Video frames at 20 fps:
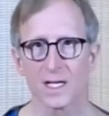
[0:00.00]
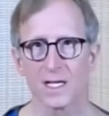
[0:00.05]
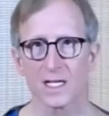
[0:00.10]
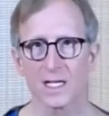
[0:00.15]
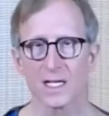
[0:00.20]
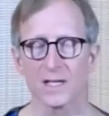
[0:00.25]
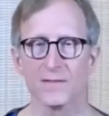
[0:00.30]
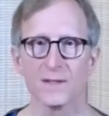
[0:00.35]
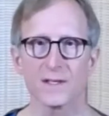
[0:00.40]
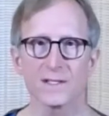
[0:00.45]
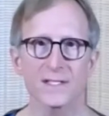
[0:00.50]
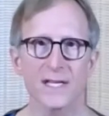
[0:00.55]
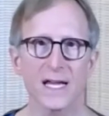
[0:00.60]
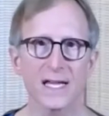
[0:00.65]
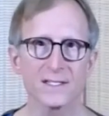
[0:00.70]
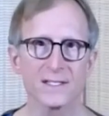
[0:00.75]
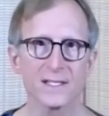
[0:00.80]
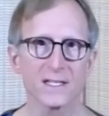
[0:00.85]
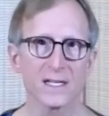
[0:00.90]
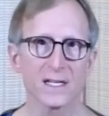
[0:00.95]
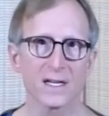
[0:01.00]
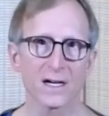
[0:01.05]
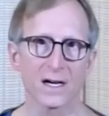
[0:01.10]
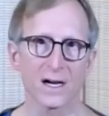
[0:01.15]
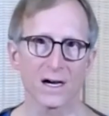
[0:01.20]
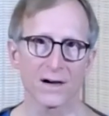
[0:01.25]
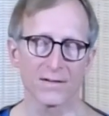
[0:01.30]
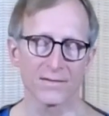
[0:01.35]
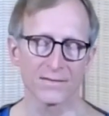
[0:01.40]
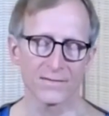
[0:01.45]
in this idea
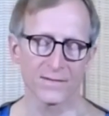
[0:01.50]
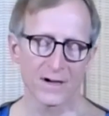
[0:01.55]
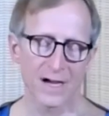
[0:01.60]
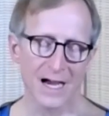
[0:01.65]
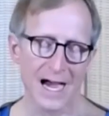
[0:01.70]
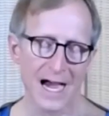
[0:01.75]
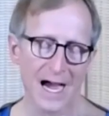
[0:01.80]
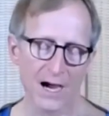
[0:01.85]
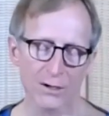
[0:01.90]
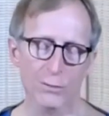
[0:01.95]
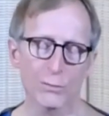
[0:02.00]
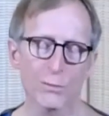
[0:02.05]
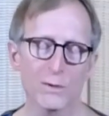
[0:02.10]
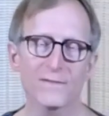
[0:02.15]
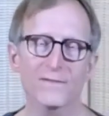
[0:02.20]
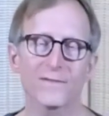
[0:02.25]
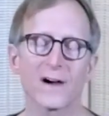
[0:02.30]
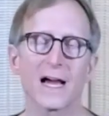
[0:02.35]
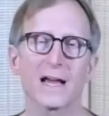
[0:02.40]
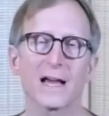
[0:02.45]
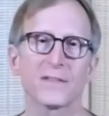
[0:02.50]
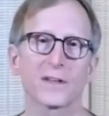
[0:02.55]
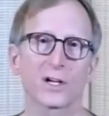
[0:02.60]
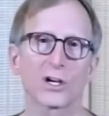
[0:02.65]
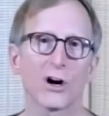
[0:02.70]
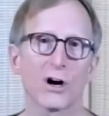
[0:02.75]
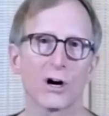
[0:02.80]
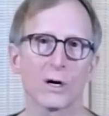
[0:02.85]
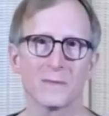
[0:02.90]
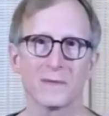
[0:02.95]
of how do we find the
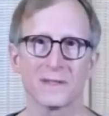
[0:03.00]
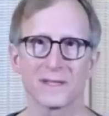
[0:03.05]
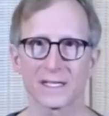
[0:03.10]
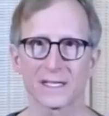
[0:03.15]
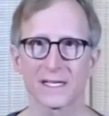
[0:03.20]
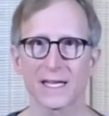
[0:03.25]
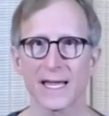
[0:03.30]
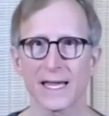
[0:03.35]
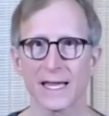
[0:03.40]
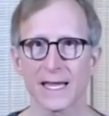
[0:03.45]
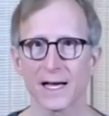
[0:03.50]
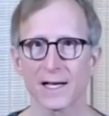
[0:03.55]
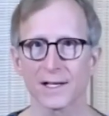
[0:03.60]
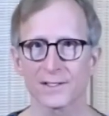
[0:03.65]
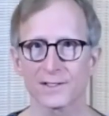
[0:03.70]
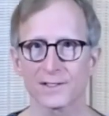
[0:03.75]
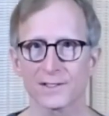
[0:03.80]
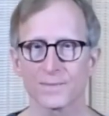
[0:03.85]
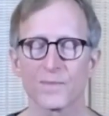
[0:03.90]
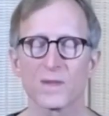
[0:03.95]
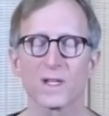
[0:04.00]
calm in the chaos